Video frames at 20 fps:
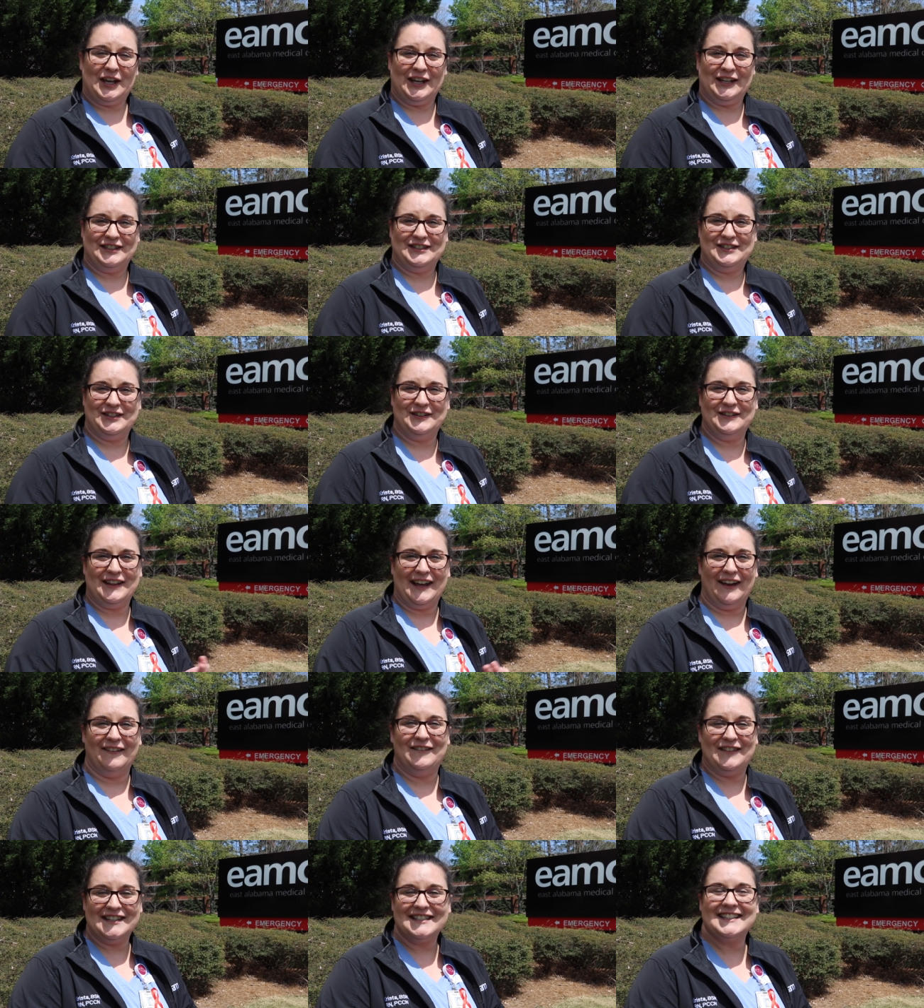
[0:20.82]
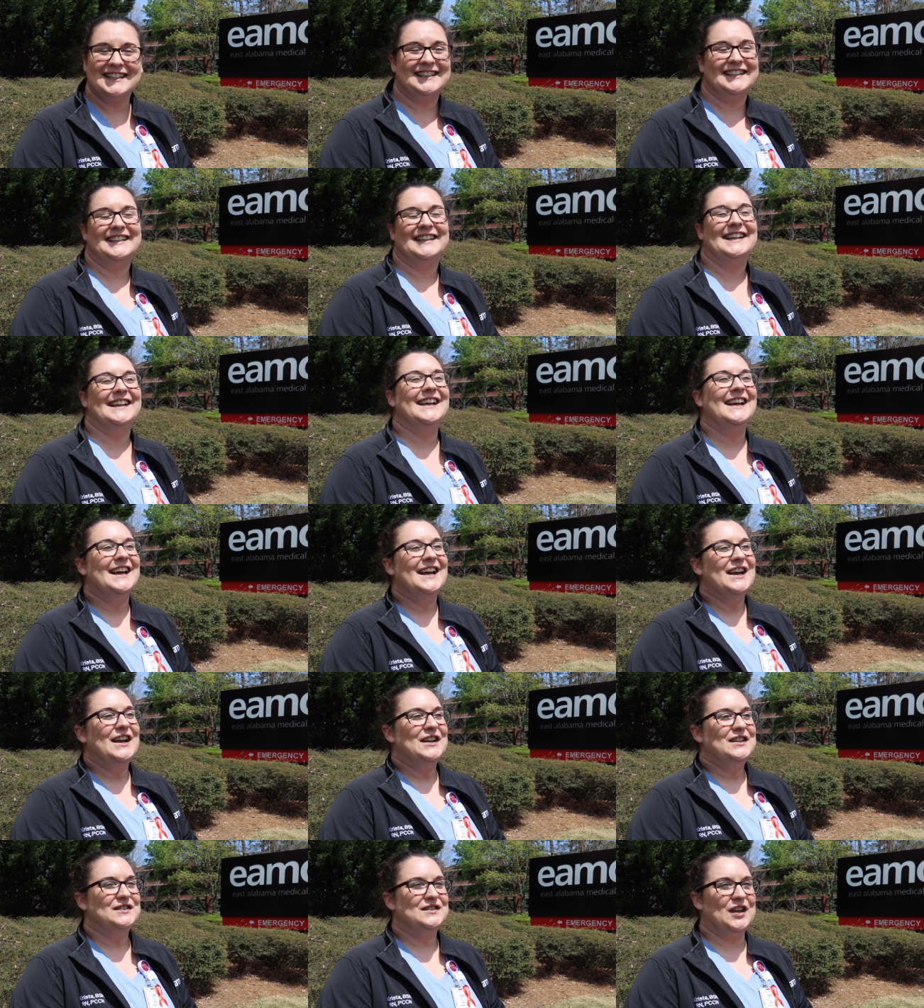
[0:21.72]
couldn't do that physically.
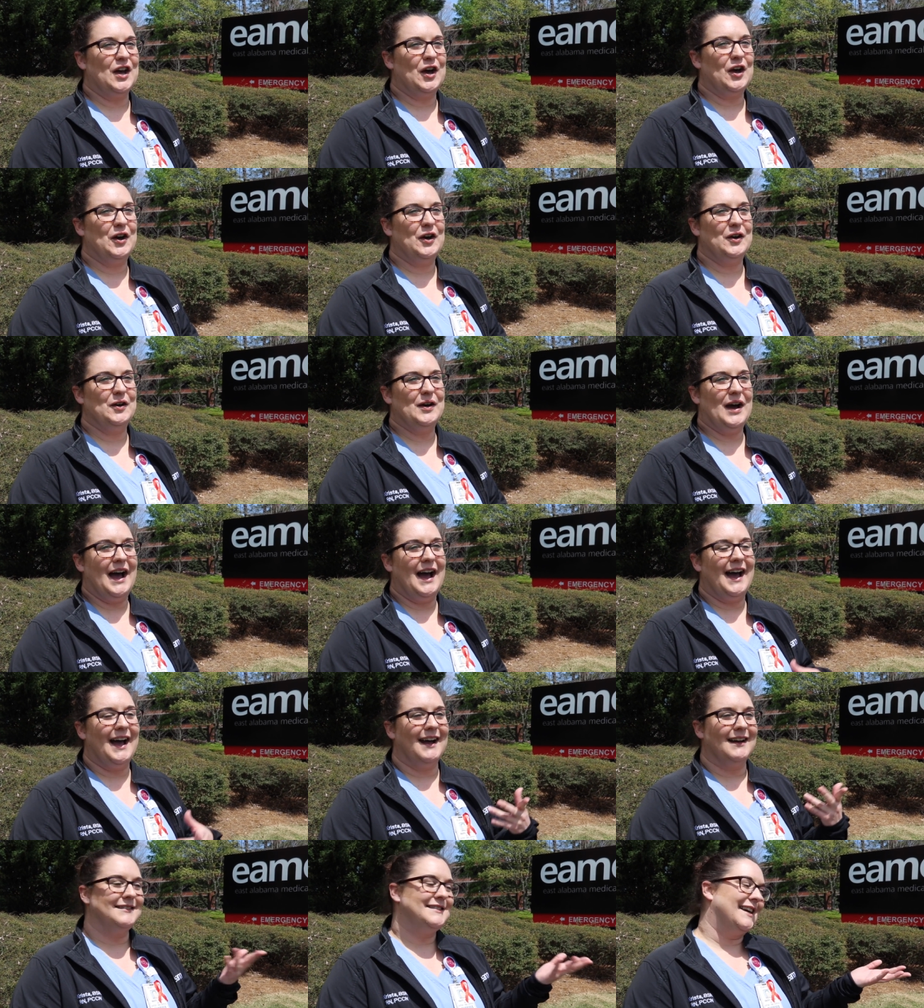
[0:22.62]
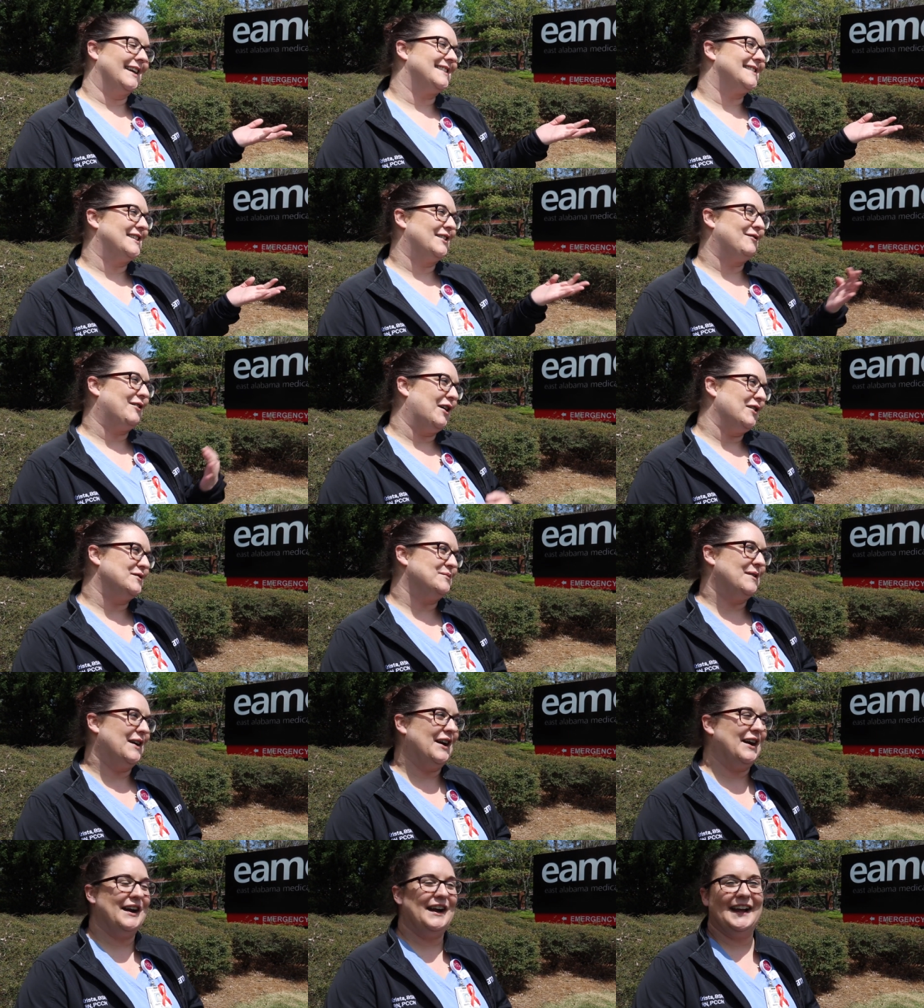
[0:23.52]
So I texted
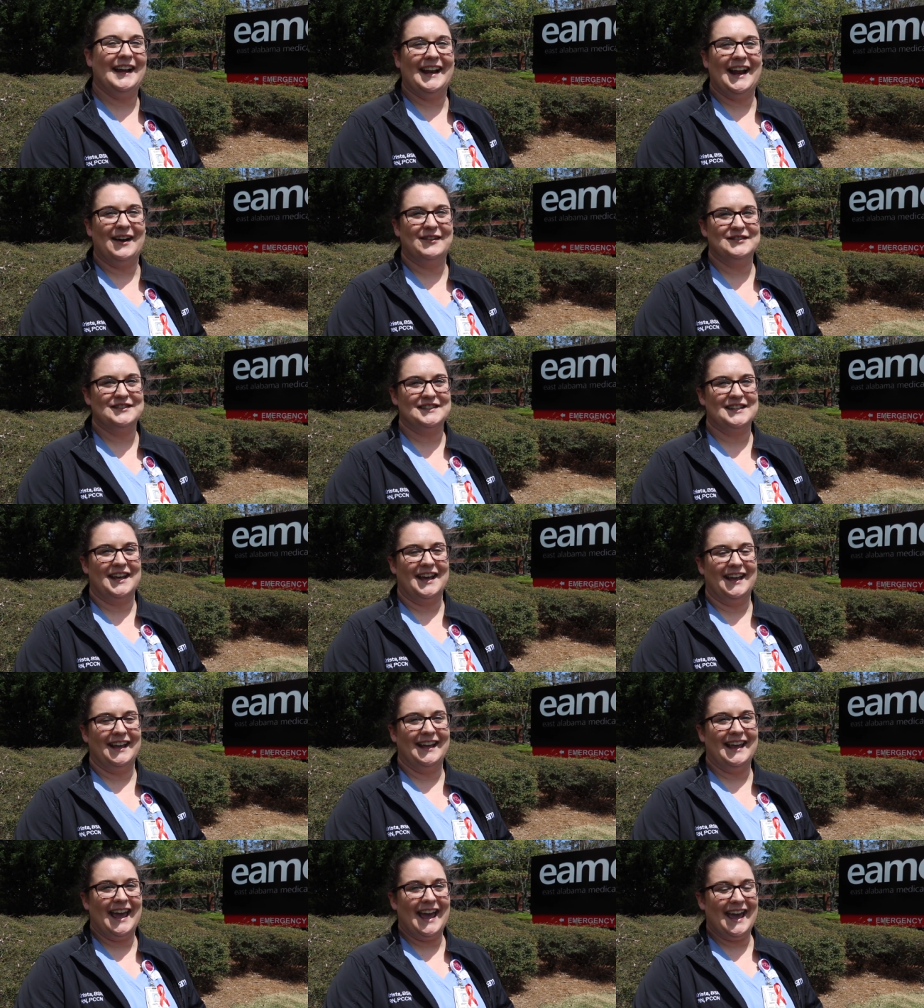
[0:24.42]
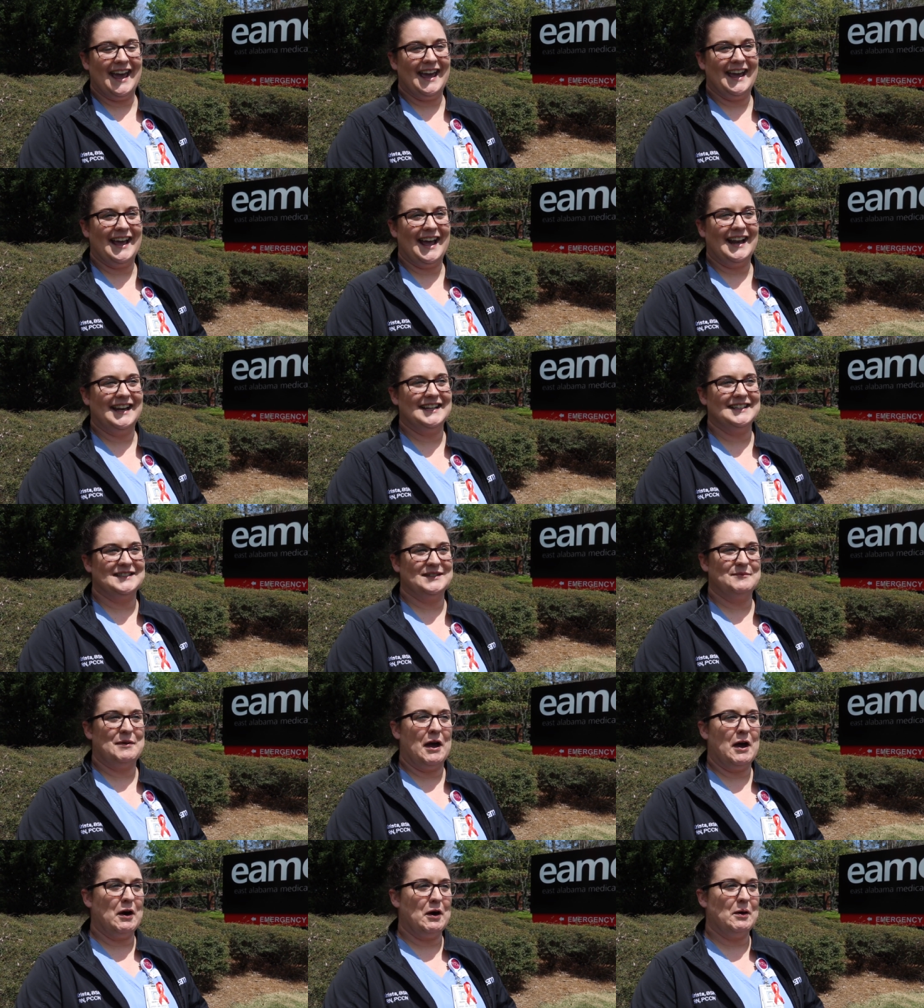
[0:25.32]
Rosemary and I was like, hey, I need
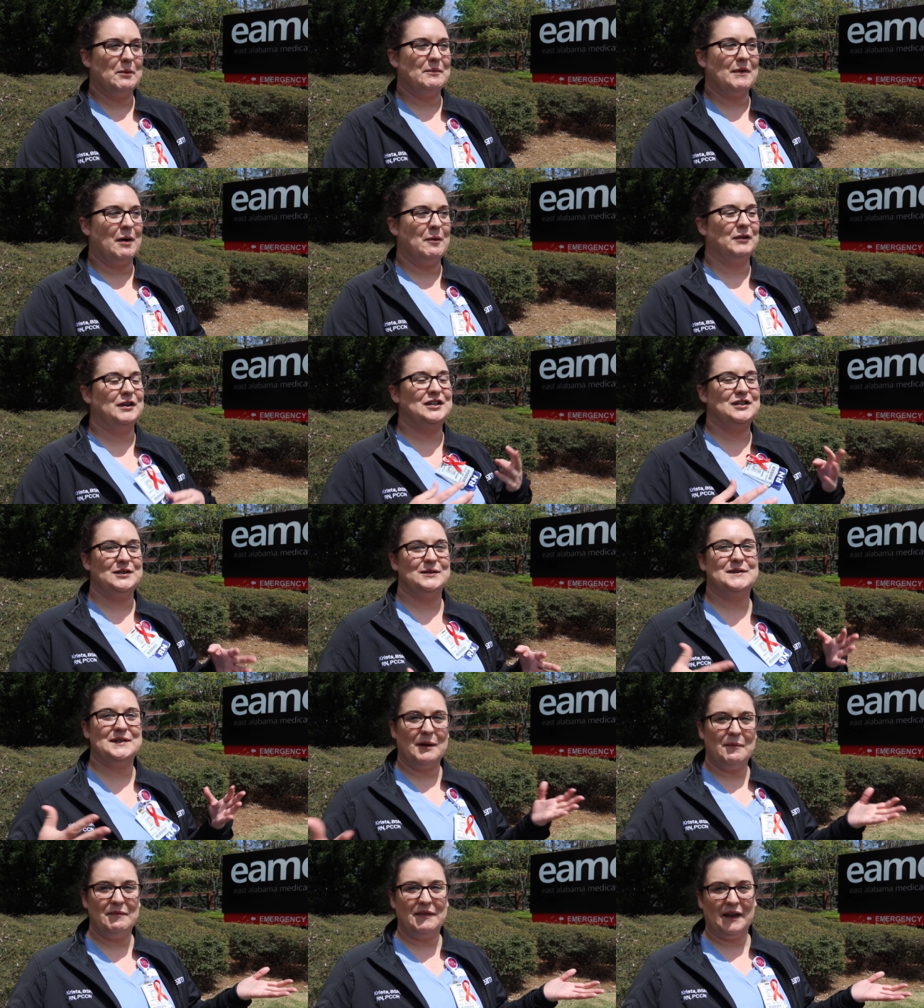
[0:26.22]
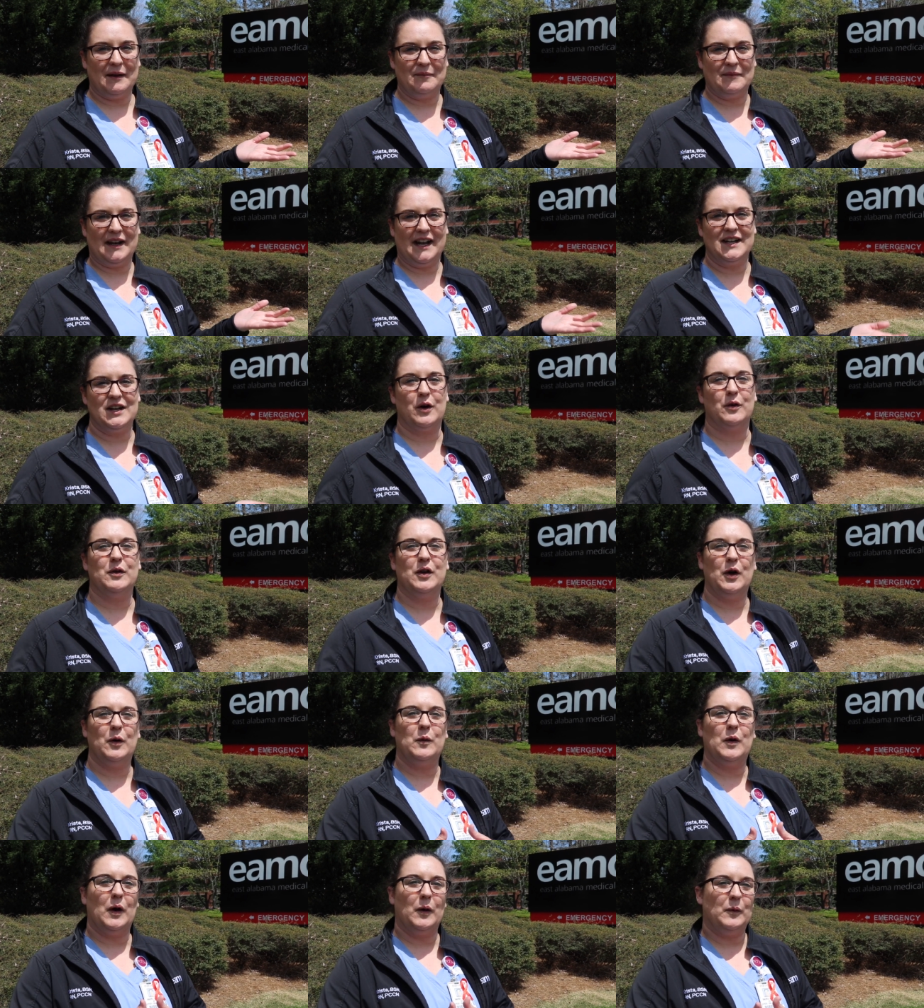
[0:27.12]
some help. I want to do something, but I don't
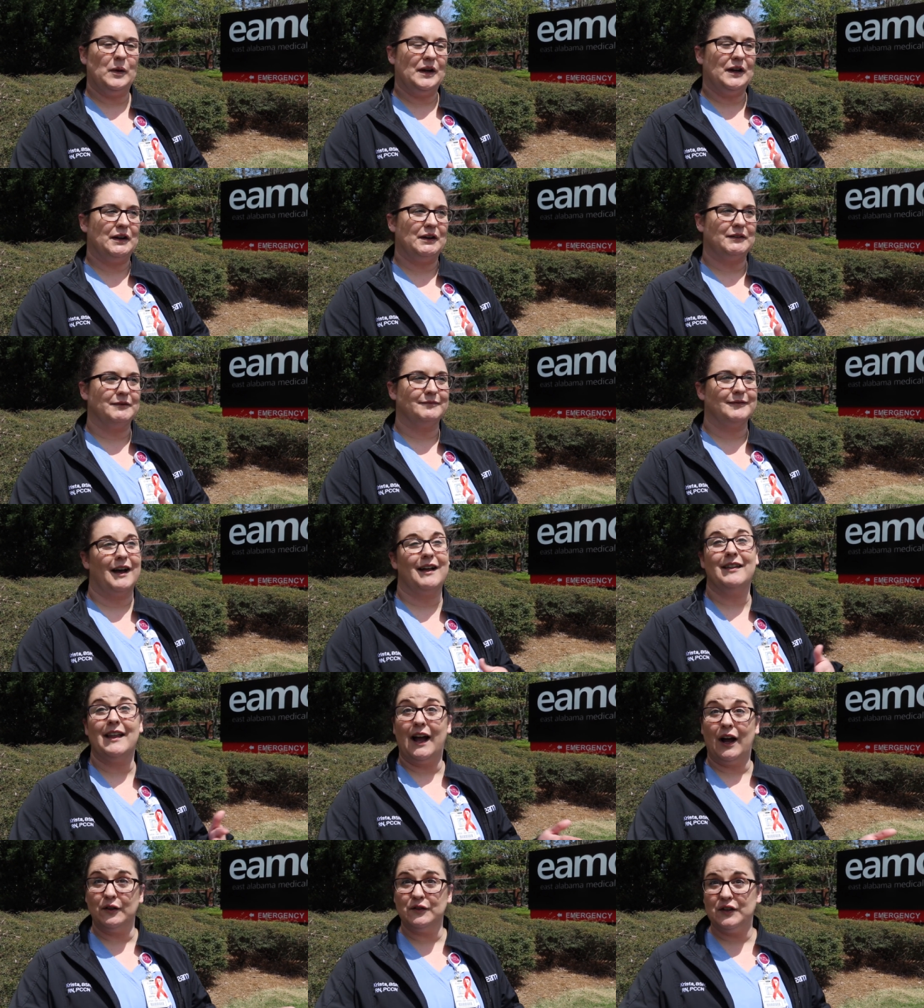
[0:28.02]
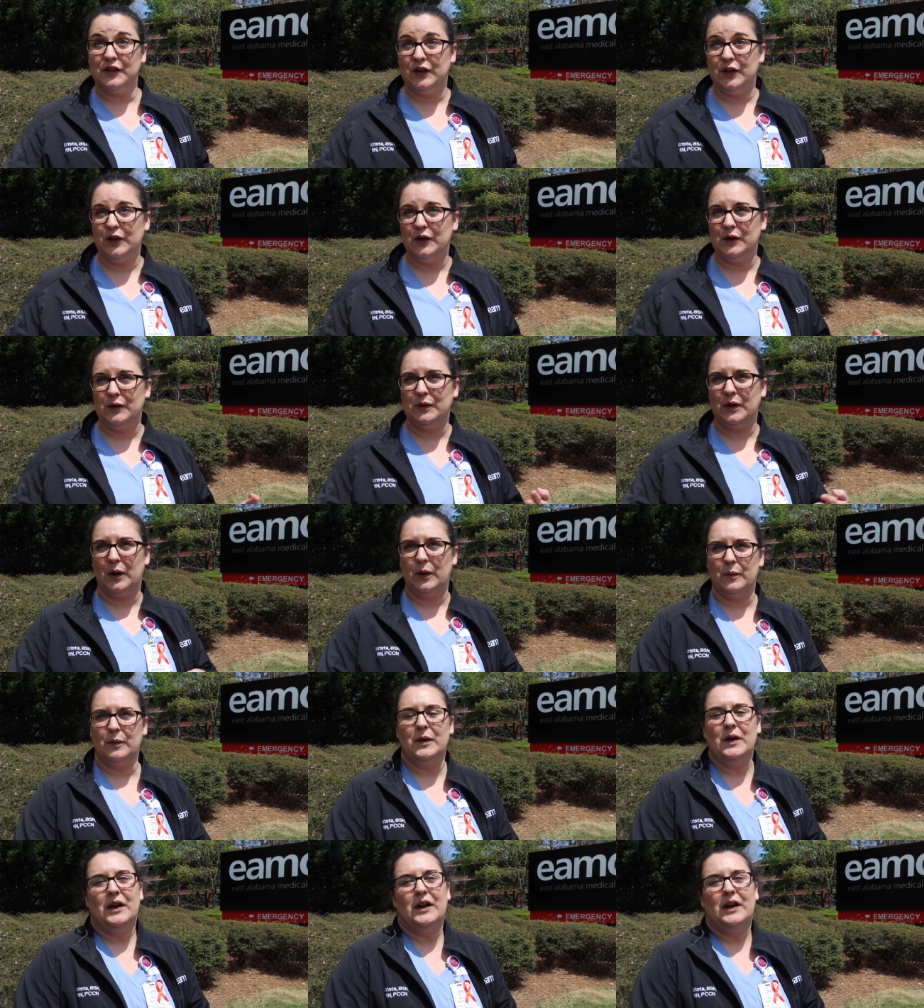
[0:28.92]
know what we're allowed to do or